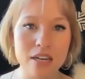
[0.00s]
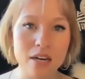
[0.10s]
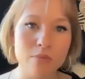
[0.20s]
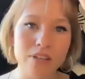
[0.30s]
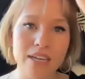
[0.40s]
And
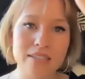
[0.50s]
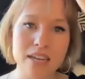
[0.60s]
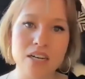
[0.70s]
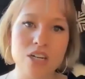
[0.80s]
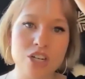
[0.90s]
I'm really
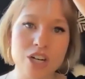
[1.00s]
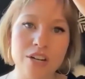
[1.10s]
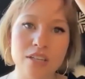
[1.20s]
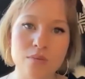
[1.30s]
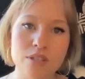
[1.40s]
excited to share
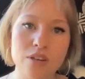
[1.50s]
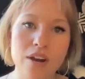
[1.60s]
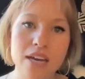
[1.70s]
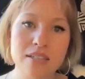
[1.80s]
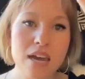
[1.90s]
these with you
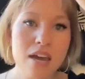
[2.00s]
guys.